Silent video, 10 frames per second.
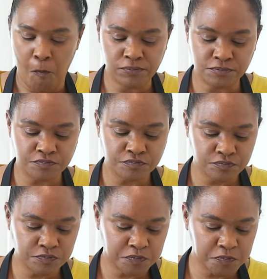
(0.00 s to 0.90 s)
I also
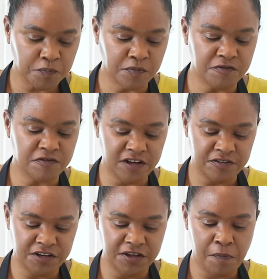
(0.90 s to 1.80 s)
have a recipe
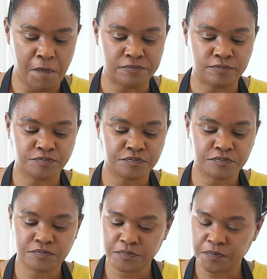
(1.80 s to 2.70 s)
for vegan
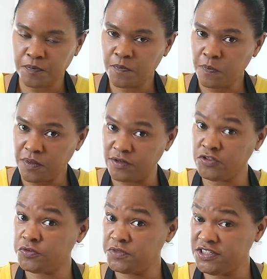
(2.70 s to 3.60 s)
custard on my YouTube
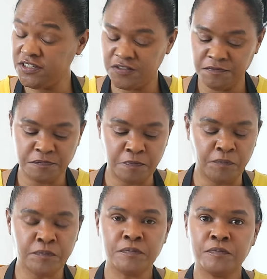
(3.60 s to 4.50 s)
channel. I'll add a
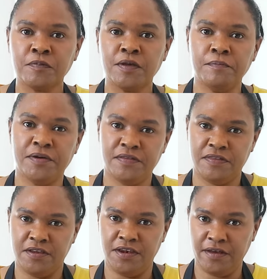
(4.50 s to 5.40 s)
link in the description
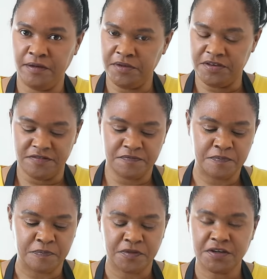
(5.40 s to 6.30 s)
below.
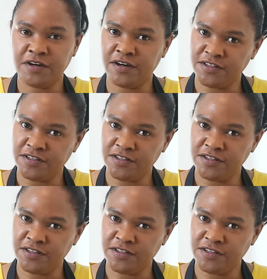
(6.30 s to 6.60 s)
These